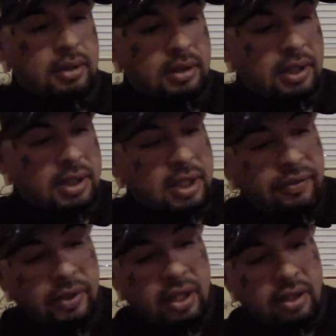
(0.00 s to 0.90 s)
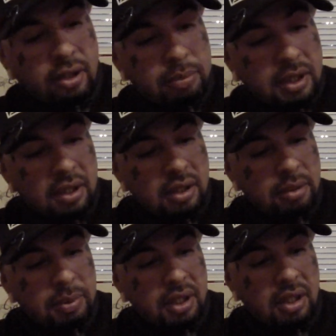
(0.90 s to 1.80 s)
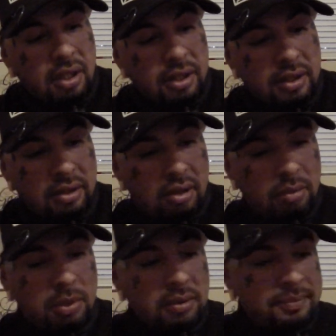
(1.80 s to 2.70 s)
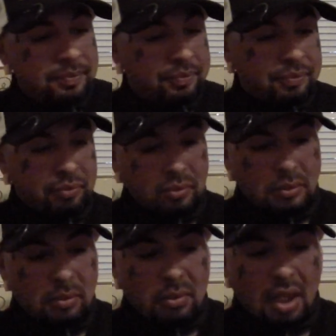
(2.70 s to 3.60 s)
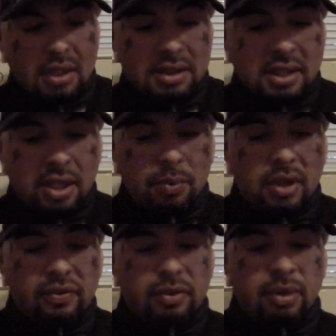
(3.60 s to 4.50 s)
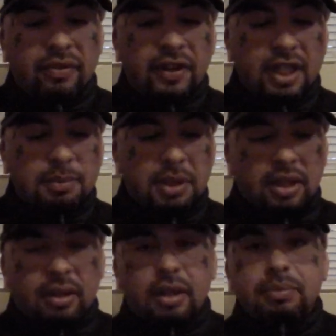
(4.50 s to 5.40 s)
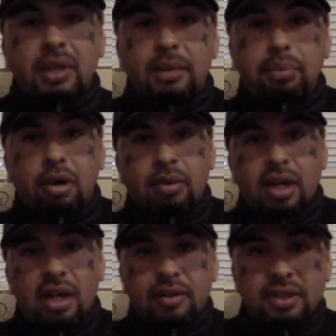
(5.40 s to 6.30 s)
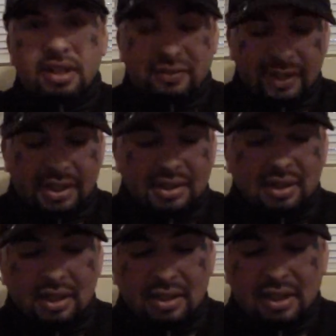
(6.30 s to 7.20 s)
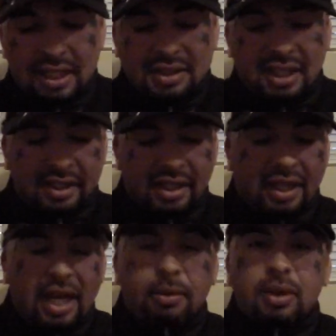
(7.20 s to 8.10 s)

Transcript: This video will be a little bit longer than normal. I just did one from my Facebook group at Poorman Aqueduct Fishing. You guys check that out.